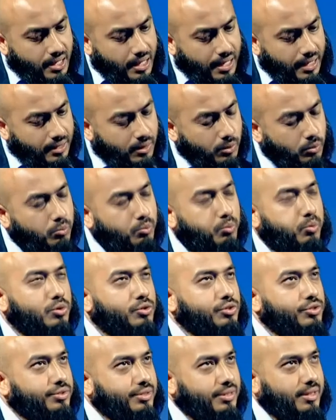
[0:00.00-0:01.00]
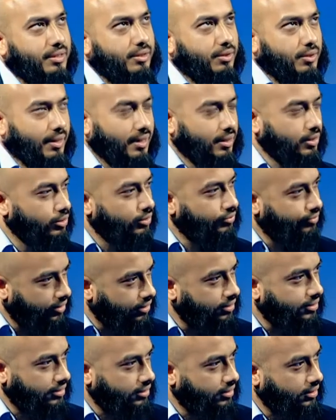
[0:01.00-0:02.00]
Hannah, would you say, you know, at
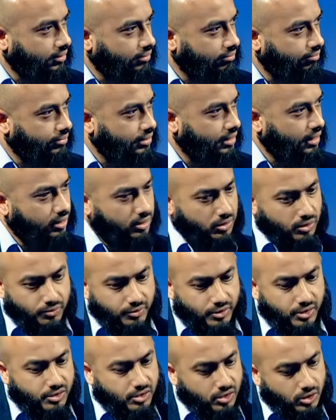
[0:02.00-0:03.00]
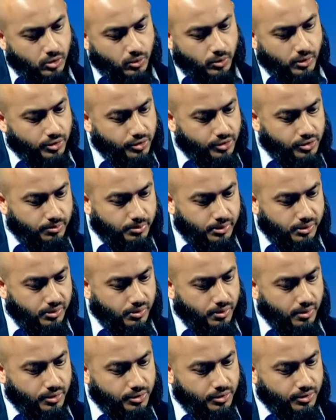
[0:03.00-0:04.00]
university, say university, college, you've been to
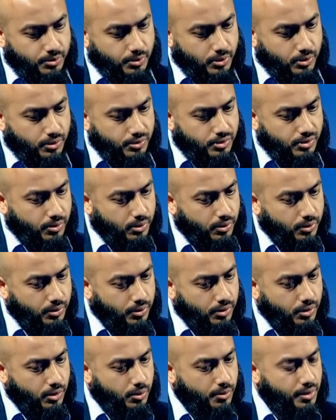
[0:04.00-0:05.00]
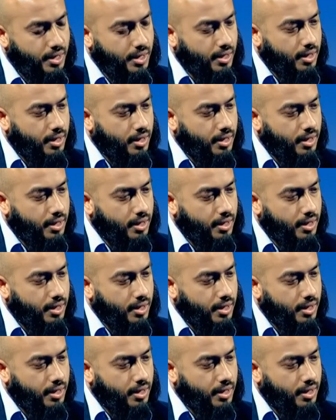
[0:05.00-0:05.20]
college as well not so long ago,